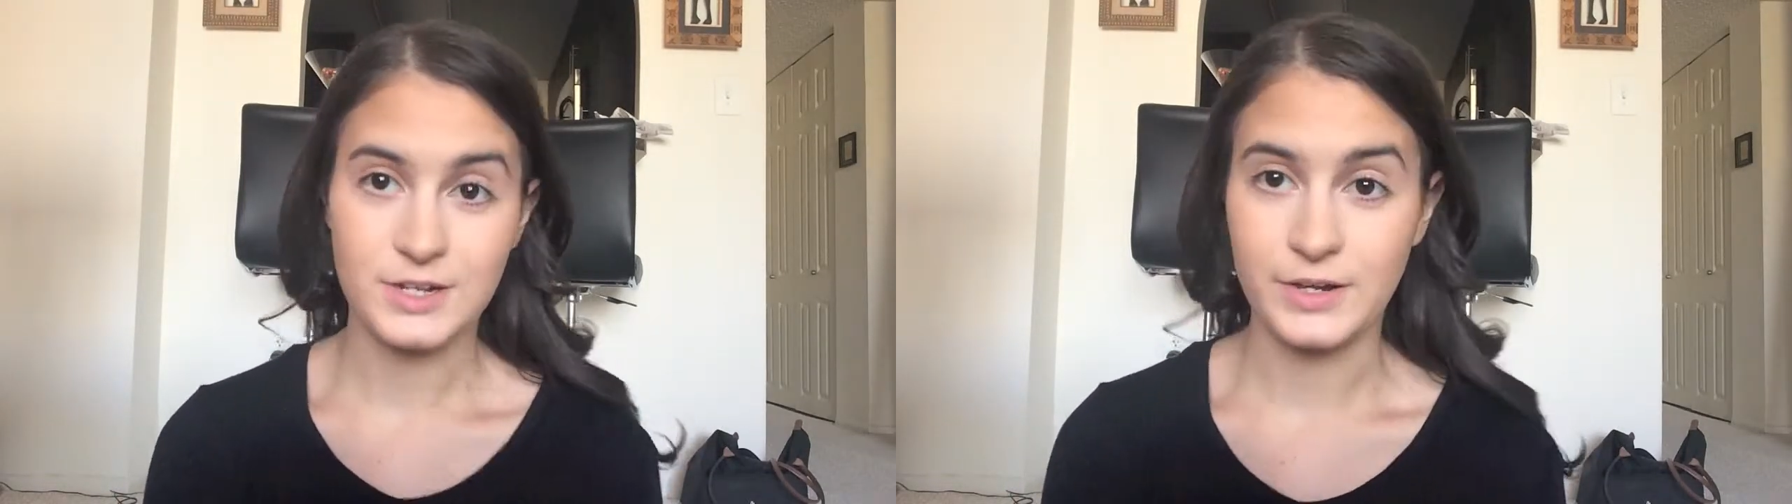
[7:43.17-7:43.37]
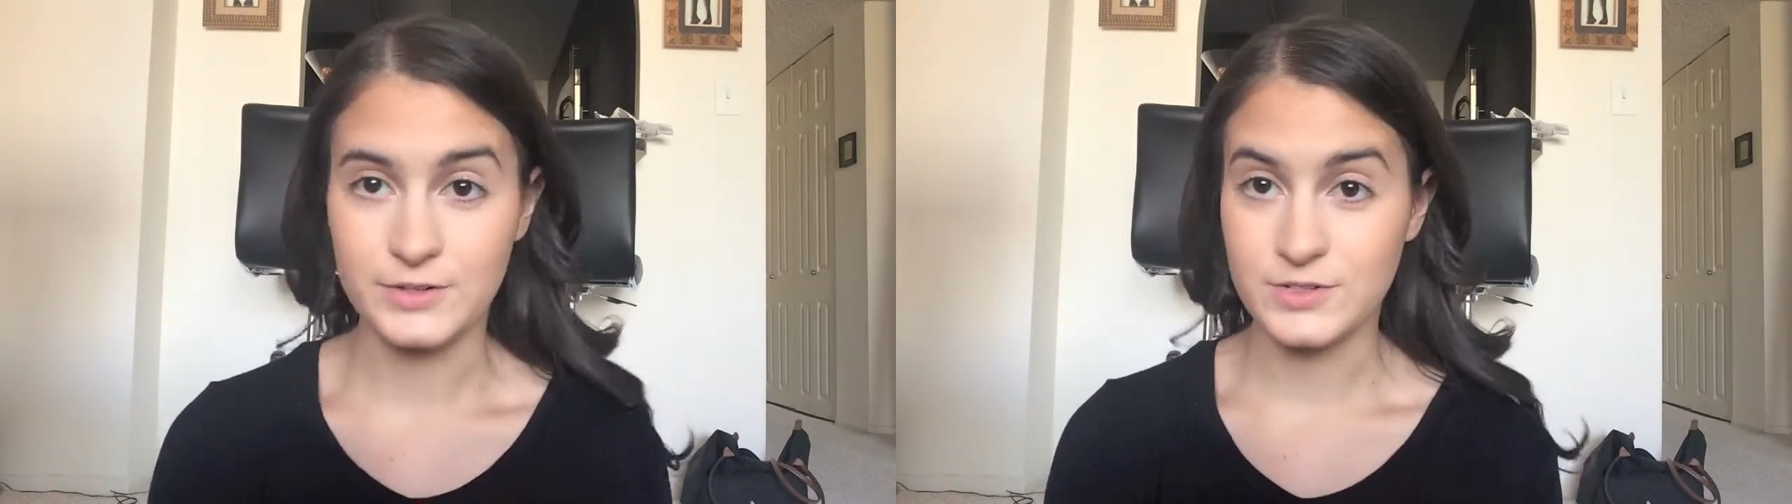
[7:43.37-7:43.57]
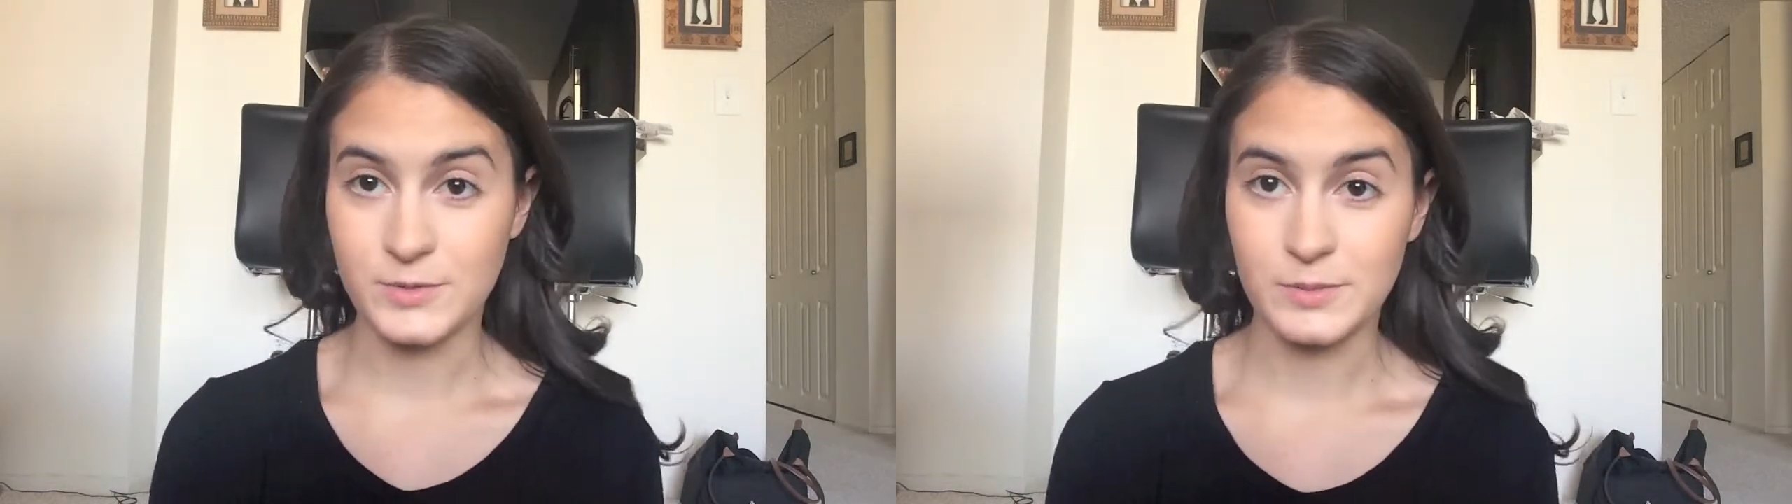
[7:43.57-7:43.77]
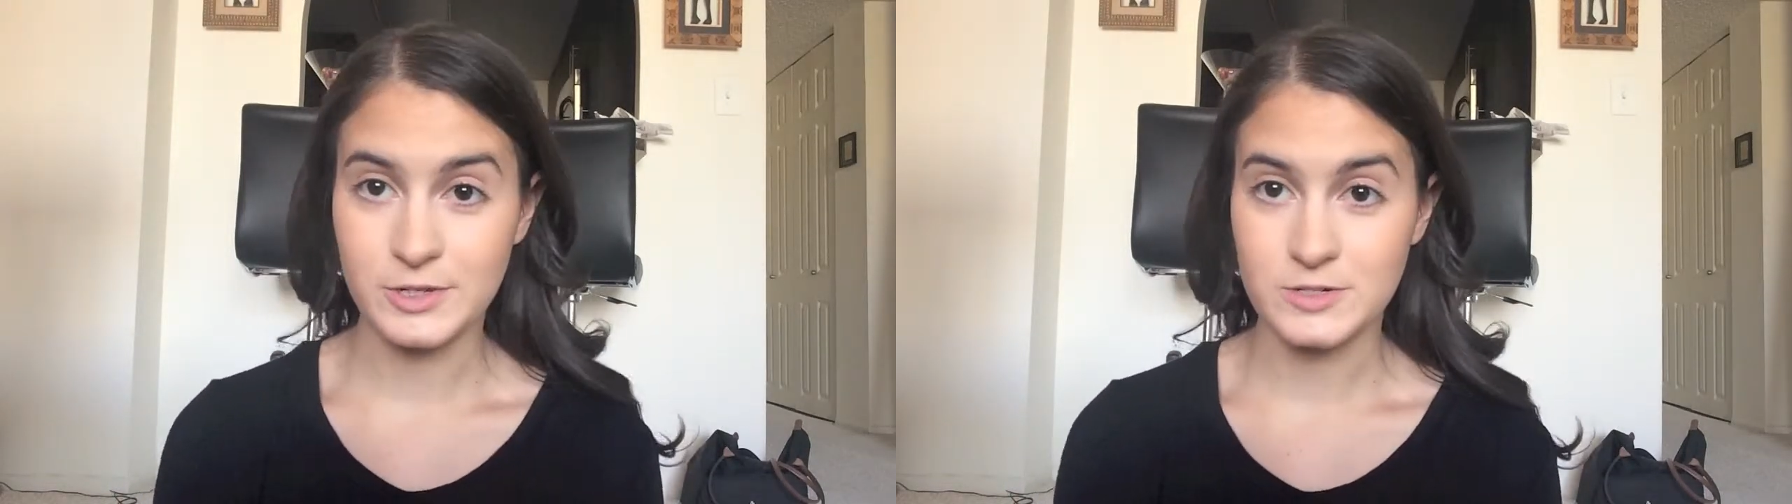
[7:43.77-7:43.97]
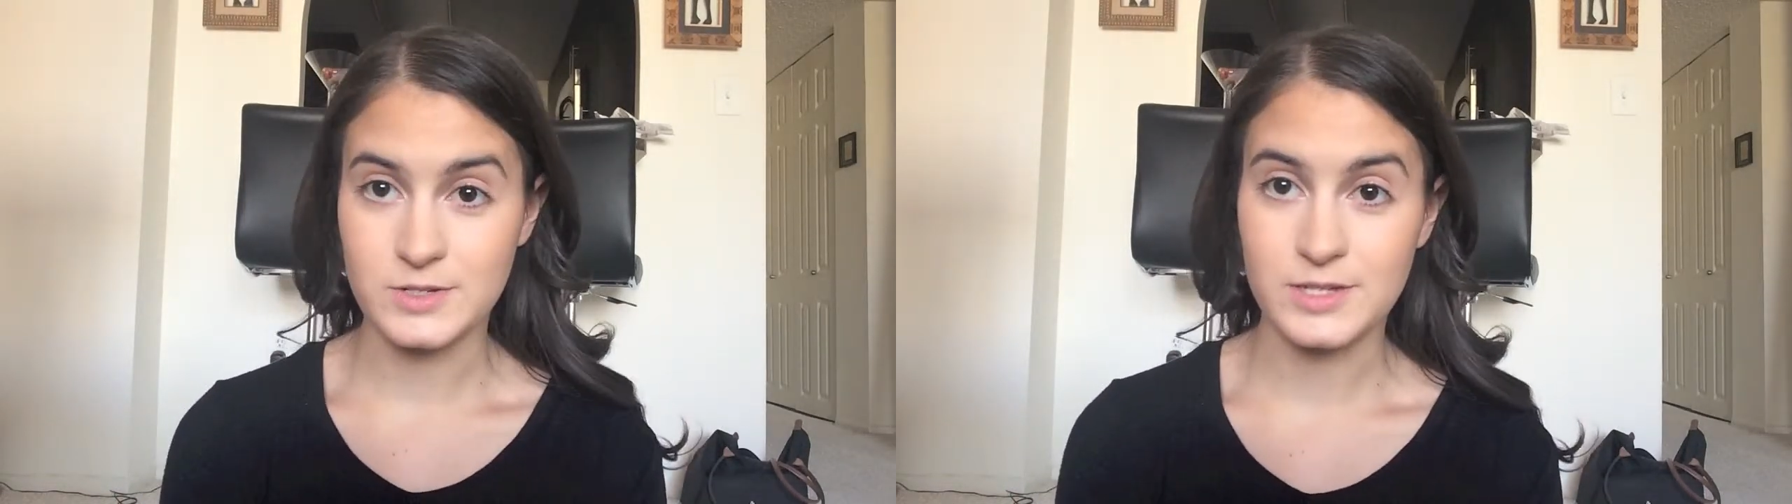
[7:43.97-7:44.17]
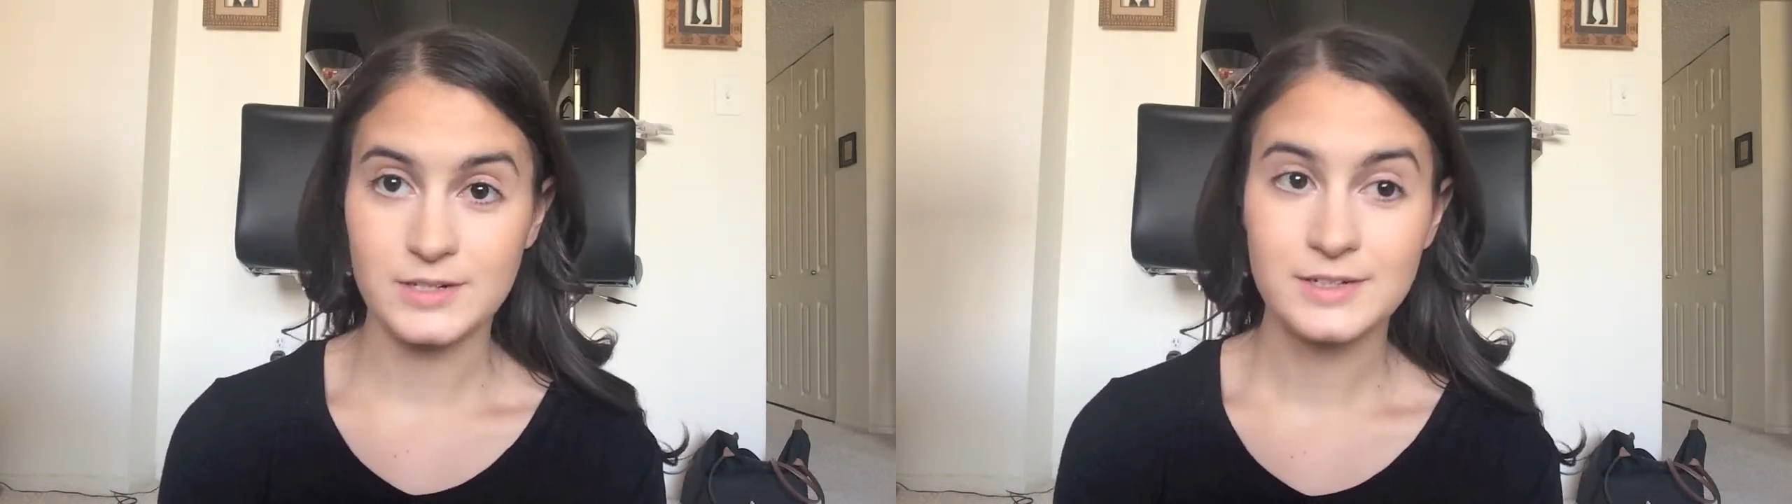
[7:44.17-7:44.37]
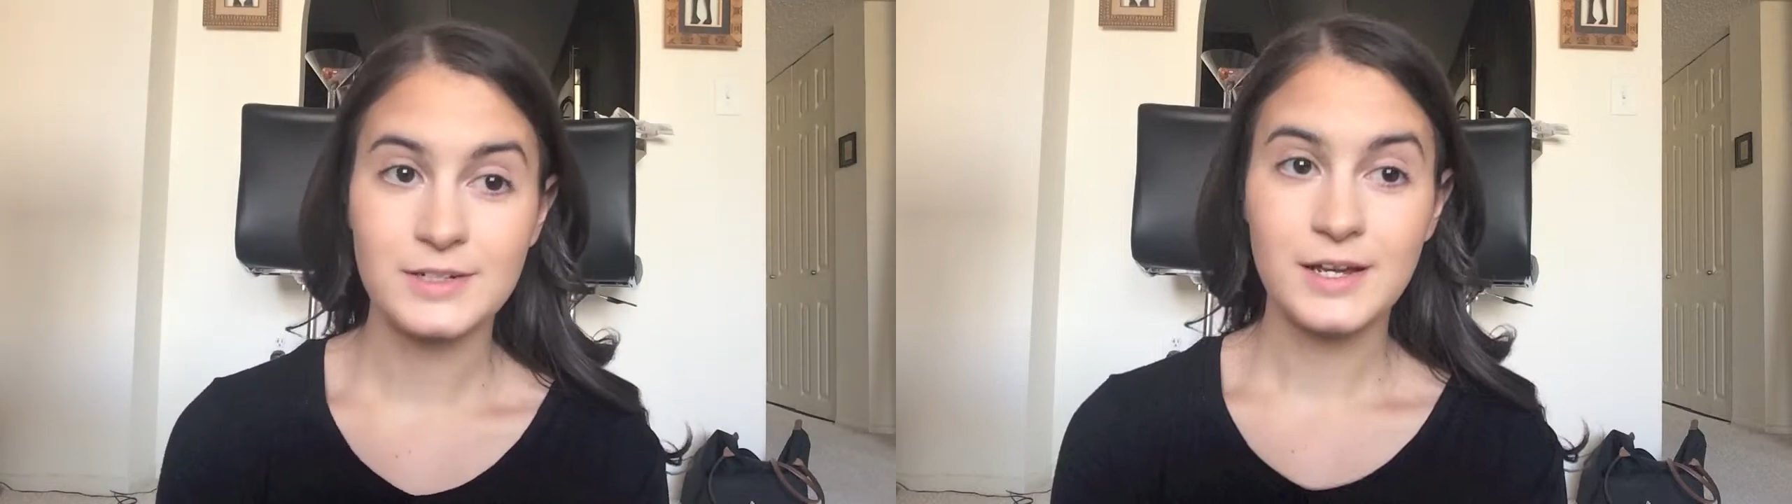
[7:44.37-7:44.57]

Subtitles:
I usually wear blush with it.